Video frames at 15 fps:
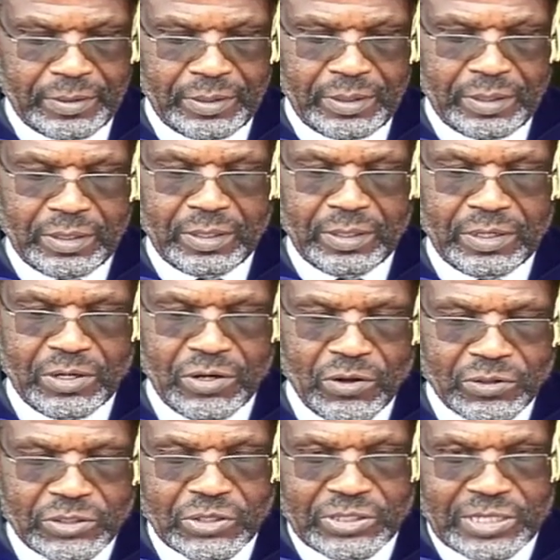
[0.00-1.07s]
No
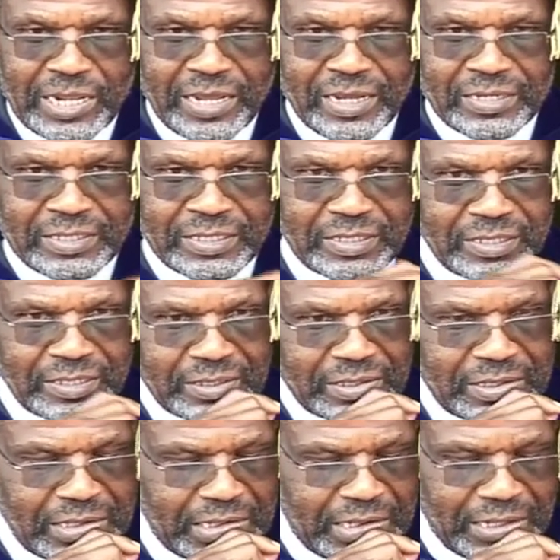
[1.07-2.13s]
society
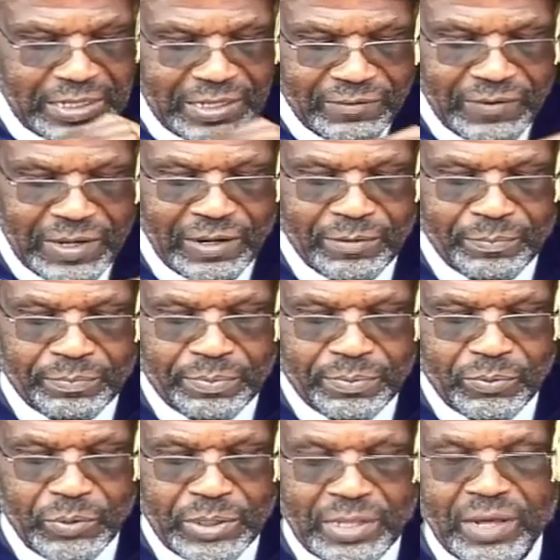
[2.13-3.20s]
can develop
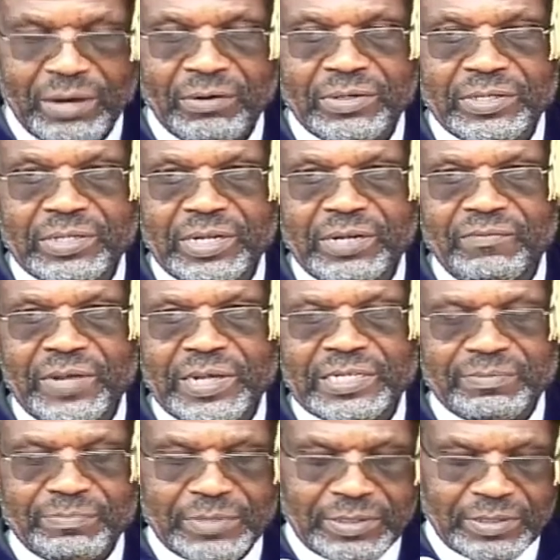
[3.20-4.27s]
without
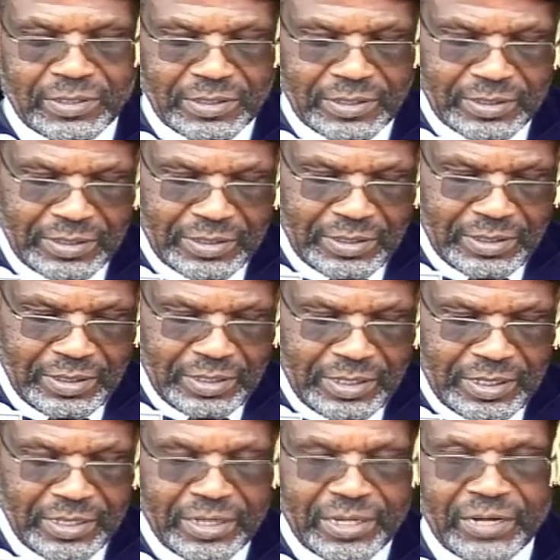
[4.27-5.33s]
investment in
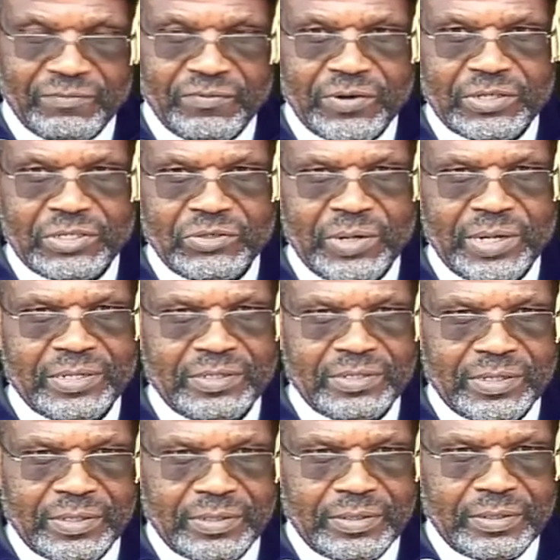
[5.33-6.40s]
infrastructure.
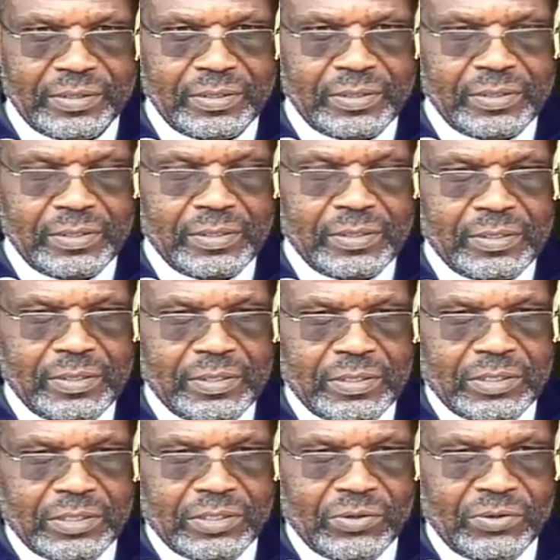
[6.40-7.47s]

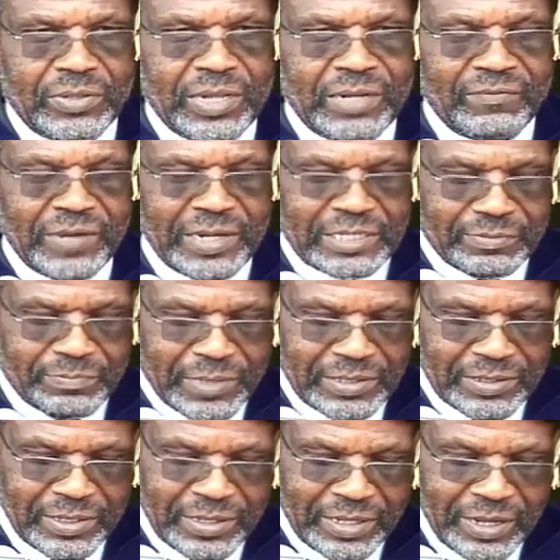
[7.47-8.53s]
So the investment that
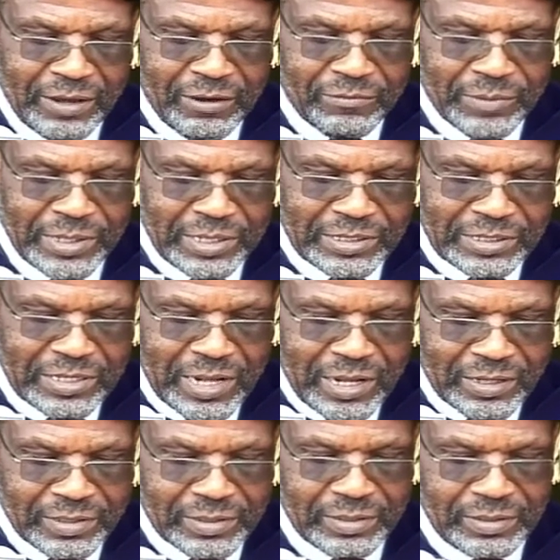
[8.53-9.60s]
the government has
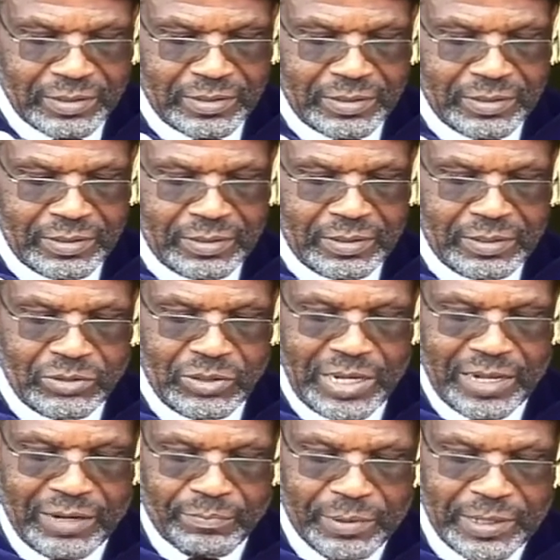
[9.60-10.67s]
done to help
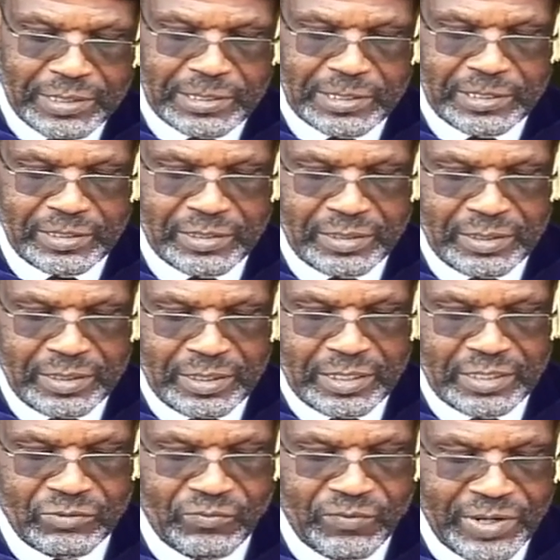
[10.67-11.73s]
us is
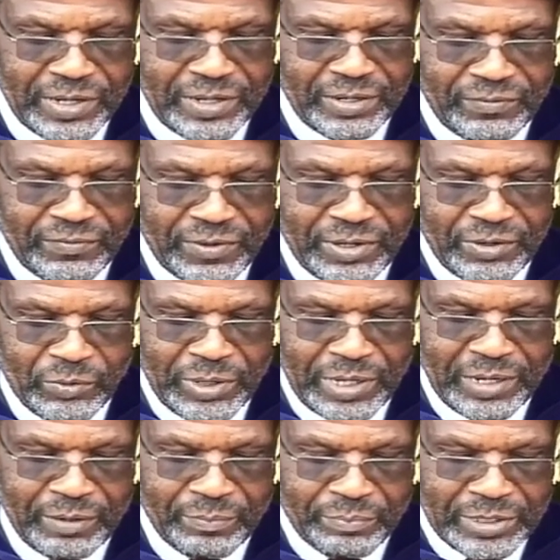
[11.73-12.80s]
very, very well
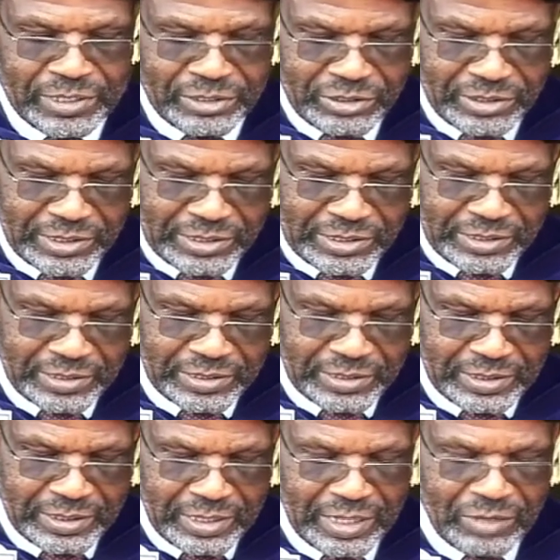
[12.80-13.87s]
appreciated,
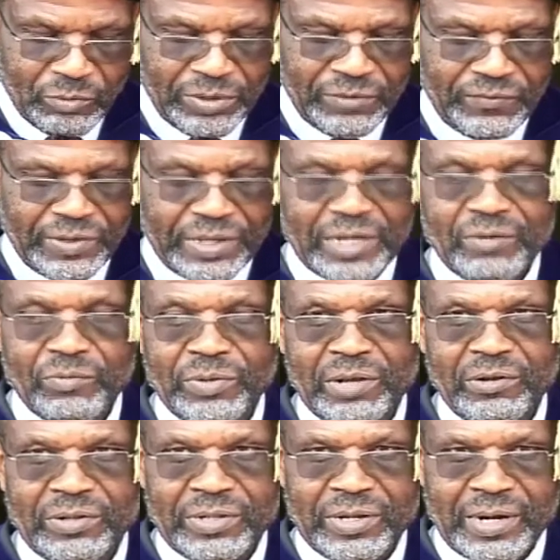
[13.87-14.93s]
and we feel we are on
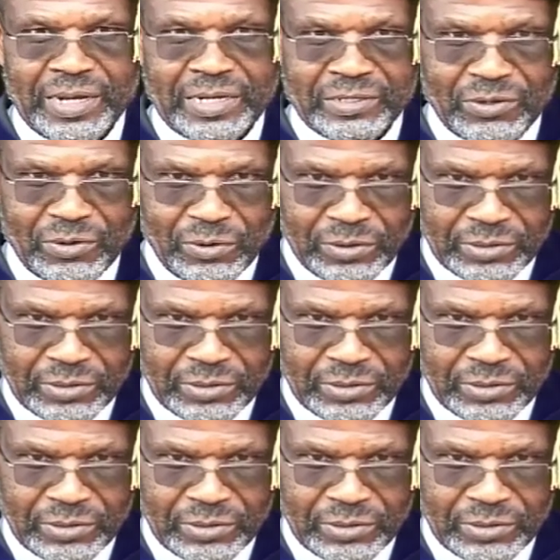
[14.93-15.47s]
the right course